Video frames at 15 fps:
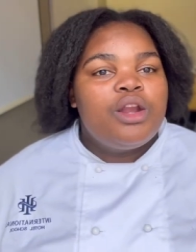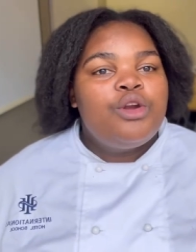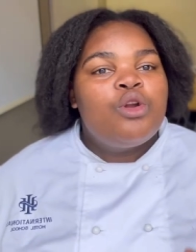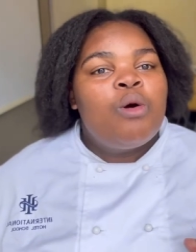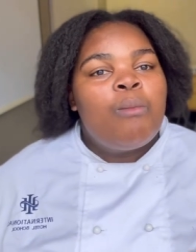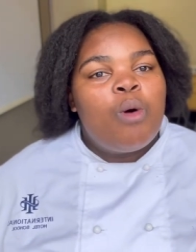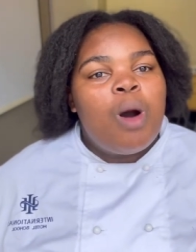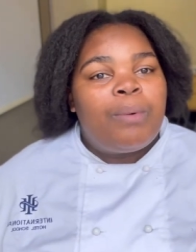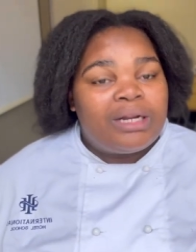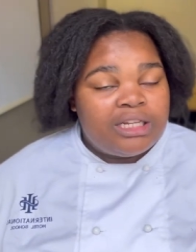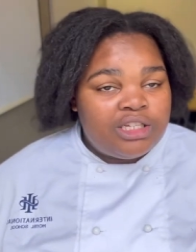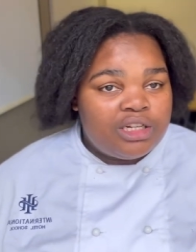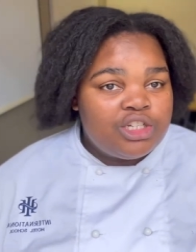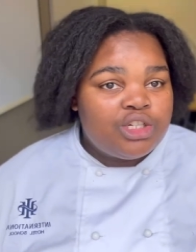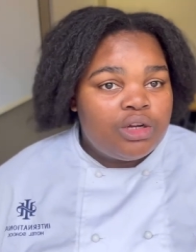to know more about
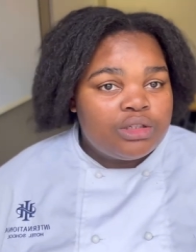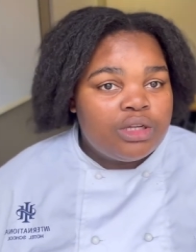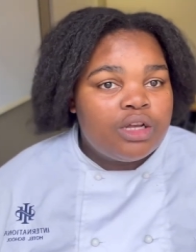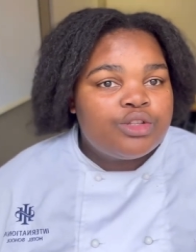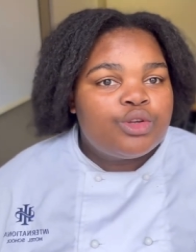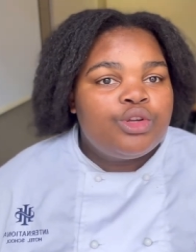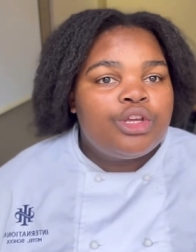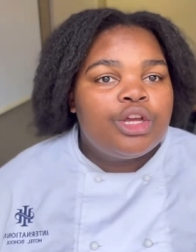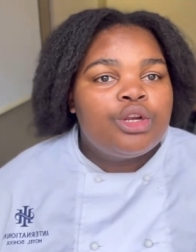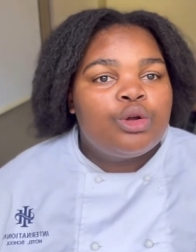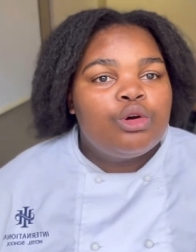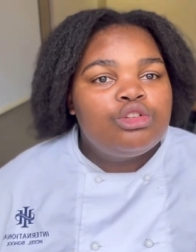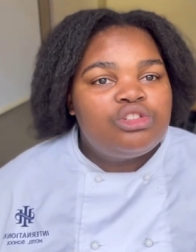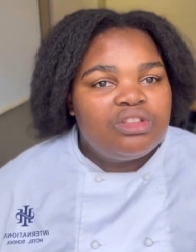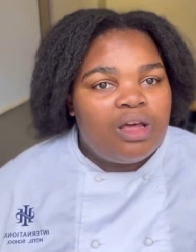International Hotel School, you can
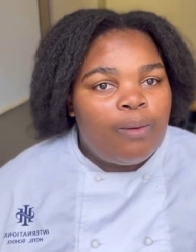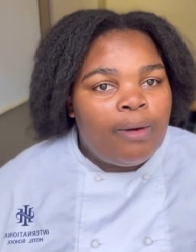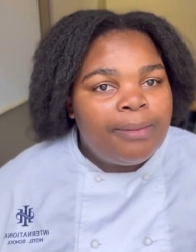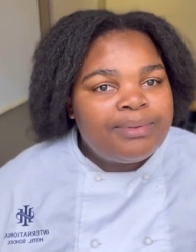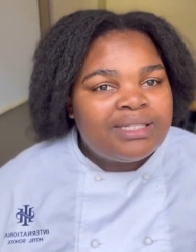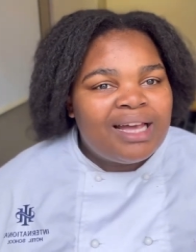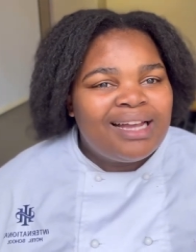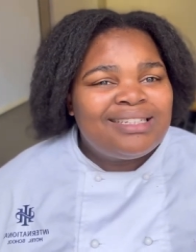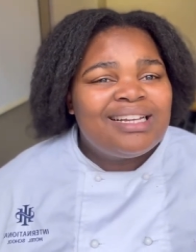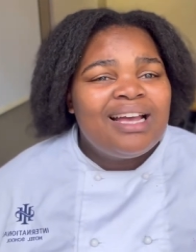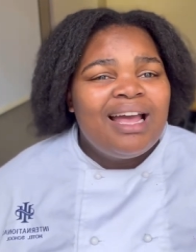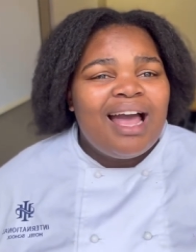go to their website.